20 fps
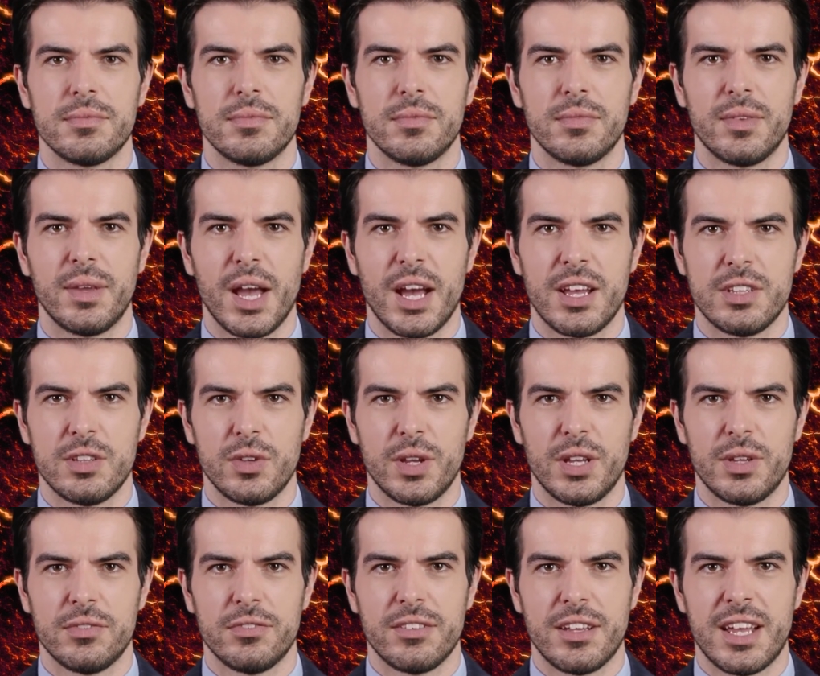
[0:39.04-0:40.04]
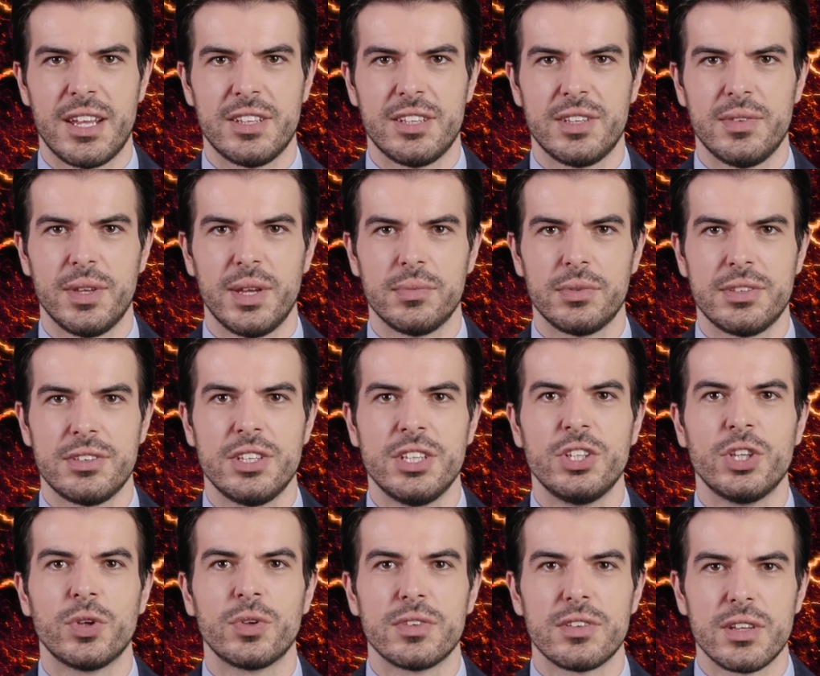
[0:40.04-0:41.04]
Lastly, thanks to their
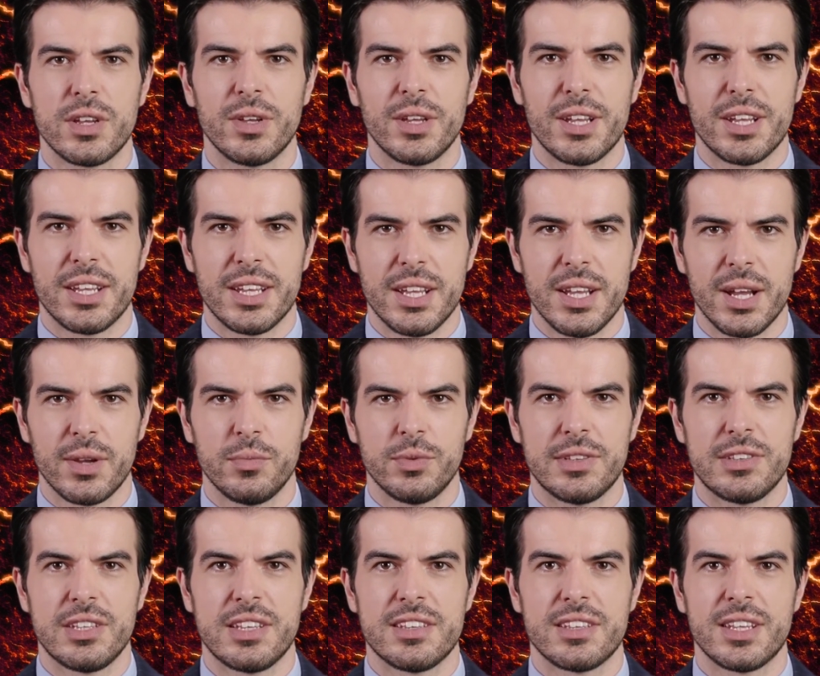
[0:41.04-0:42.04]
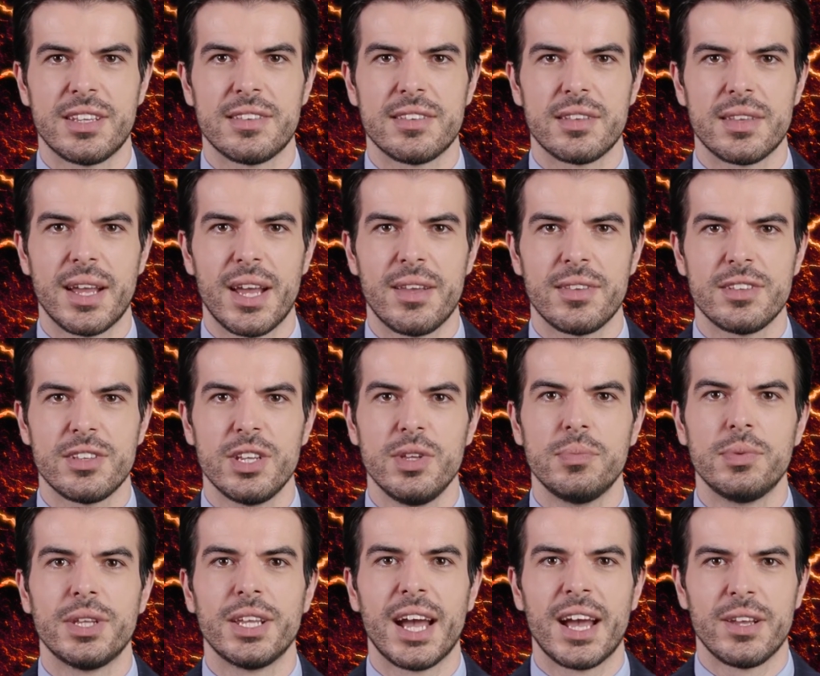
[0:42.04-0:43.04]
particular solidity and resistance, our
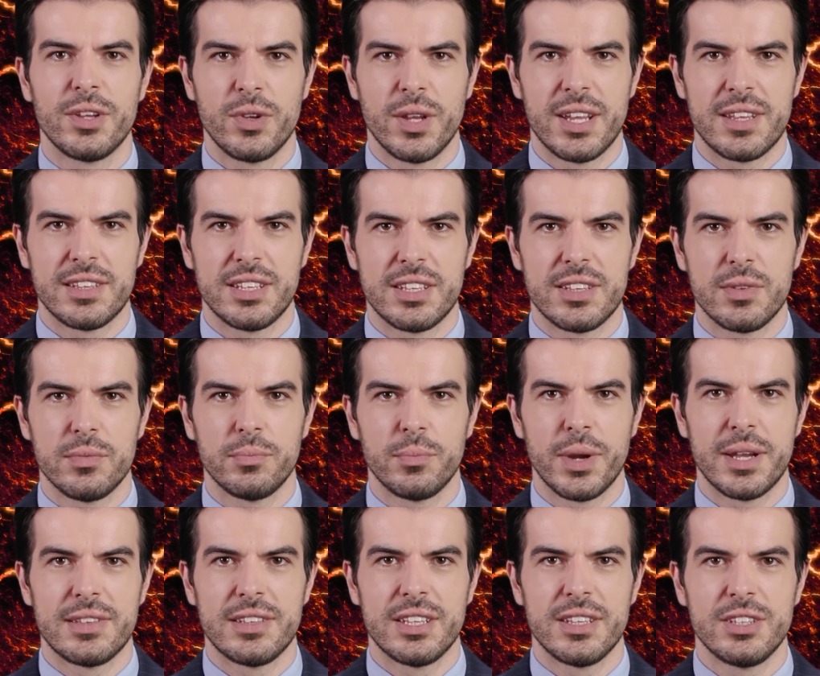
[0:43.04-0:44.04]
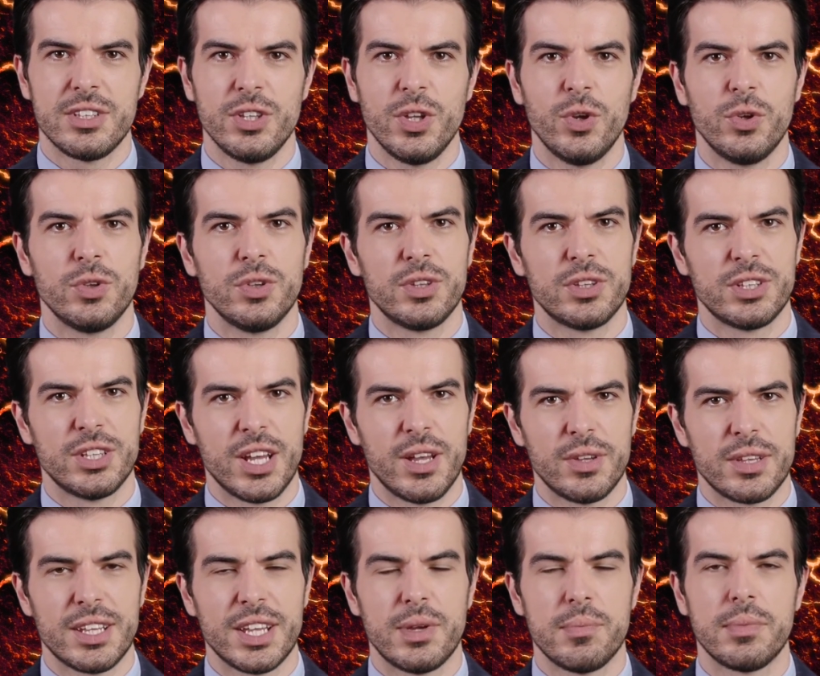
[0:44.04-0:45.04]
super catalyzers, once installed,
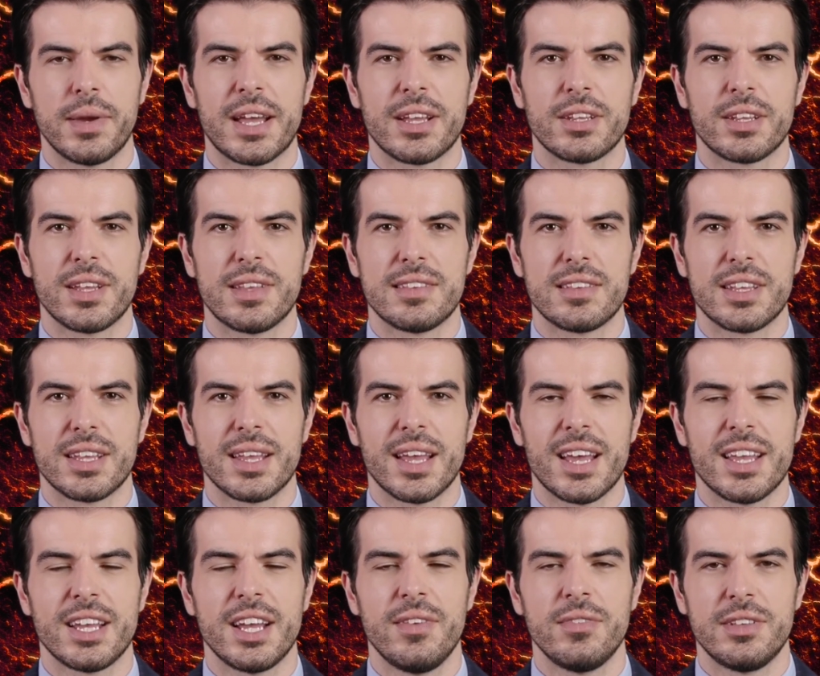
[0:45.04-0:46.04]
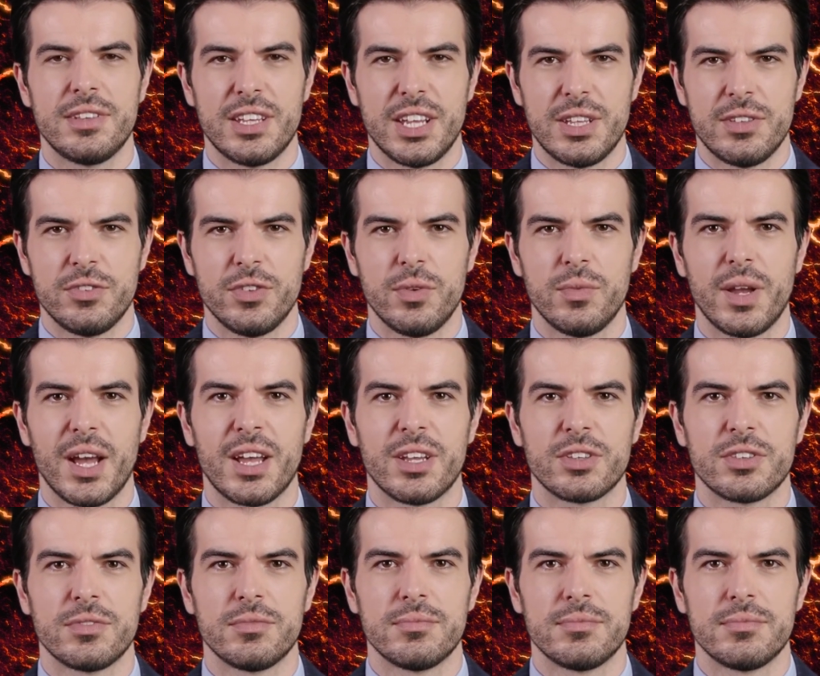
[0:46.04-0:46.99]
don't need maintenance and they're guaranteed for life.